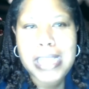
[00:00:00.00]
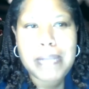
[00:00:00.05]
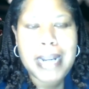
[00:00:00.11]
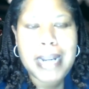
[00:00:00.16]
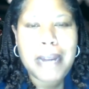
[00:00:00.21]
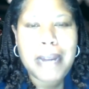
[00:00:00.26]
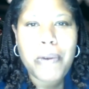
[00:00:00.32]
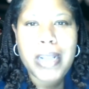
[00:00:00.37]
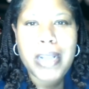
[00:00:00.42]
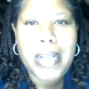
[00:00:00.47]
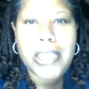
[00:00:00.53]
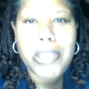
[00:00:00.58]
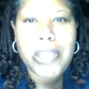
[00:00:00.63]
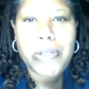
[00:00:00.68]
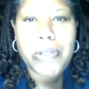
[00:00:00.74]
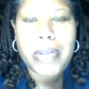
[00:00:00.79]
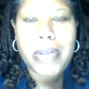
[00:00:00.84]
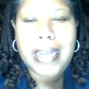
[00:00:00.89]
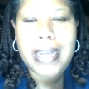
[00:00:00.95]
but I want
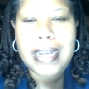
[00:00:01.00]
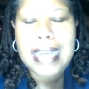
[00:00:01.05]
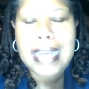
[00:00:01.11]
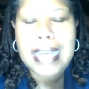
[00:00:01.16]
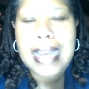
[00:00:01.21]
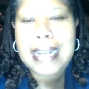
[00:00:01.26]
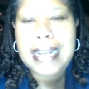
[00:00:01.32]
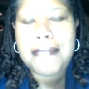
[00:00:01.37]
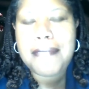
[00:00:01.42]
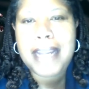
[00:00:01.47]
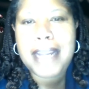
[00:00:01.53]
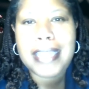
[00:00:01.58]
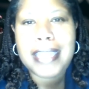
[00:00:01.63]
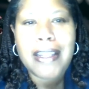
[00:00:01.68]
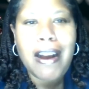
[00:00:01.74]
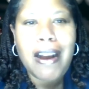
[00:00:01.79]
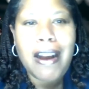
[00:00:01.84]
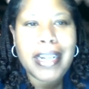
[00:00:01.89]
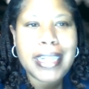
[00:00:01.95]
to again invite
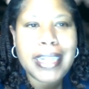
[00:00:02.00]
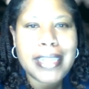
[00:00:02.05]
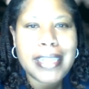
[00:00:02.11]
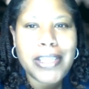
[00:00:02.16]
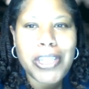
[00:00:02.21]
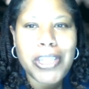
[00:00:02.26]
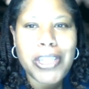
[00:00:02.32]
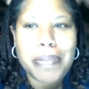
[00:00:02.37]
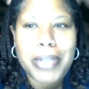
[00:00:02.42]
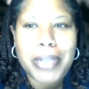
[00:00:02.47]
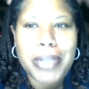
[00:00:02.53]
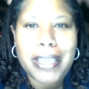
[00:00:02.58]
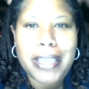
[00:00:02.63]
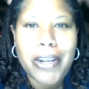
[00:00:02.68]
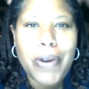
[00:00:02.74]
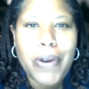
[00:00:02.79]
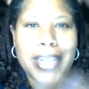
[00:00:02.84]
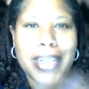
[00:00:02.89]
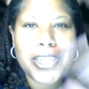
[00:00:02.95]
the audience to put
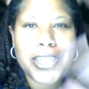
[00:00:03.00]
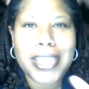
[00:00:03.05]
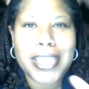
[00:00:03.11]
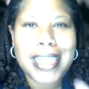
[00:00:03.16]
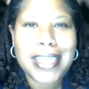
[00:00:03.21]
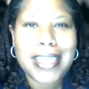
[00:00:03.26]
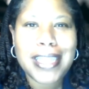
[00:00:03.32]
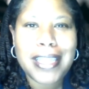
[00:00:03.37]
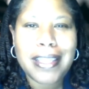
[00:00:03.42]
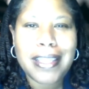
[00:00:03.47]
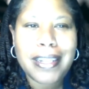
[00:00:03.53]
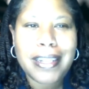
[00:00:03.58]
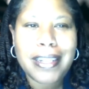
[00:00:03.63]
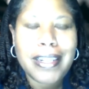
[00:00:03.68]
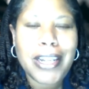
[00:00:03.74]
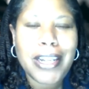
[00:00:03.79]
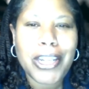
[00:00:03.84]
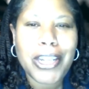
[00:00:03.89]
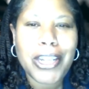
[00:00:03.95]
their questions into the